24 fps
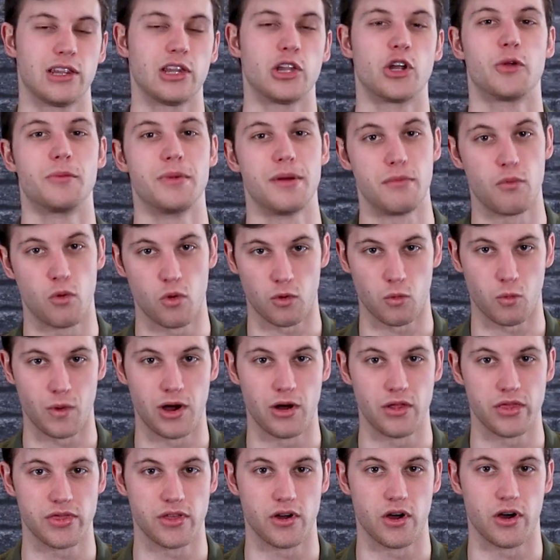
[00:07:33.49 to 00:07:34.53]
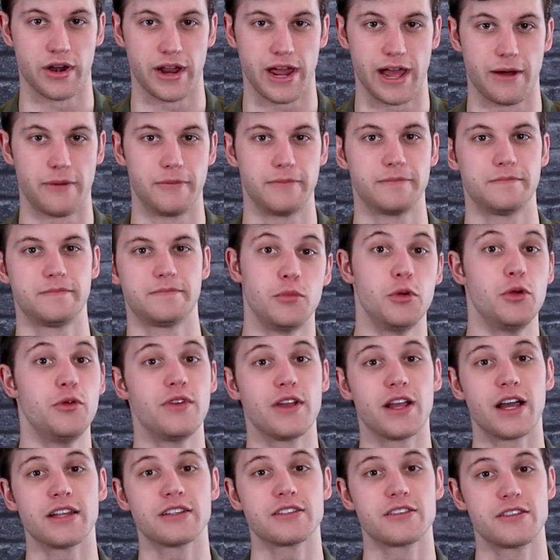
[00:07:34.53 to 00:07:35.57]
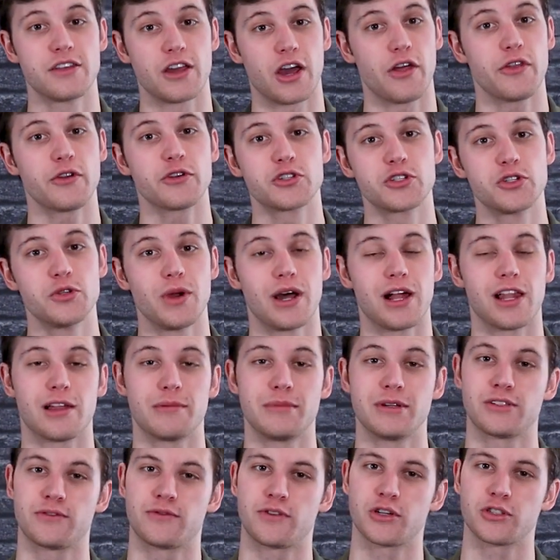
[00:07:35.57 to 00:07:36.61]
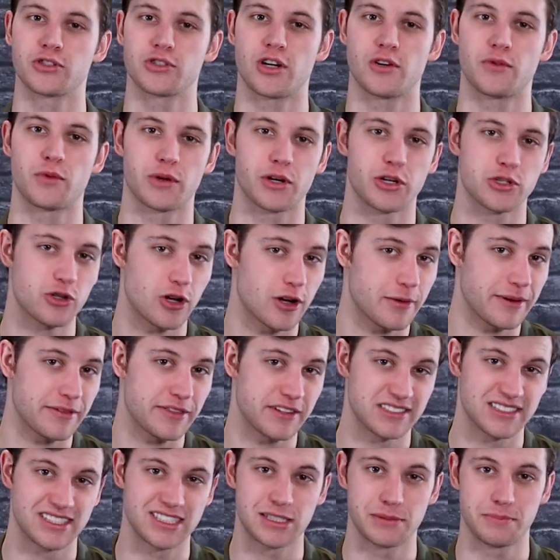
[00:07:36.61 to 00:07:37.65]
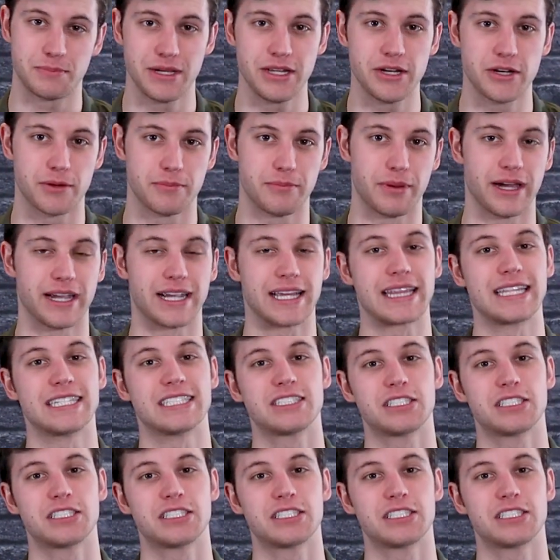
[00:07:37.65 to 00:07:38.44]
a little bit more well thought out. Moving on to the other two elements, first off, we're going to talk about the speeder bike. The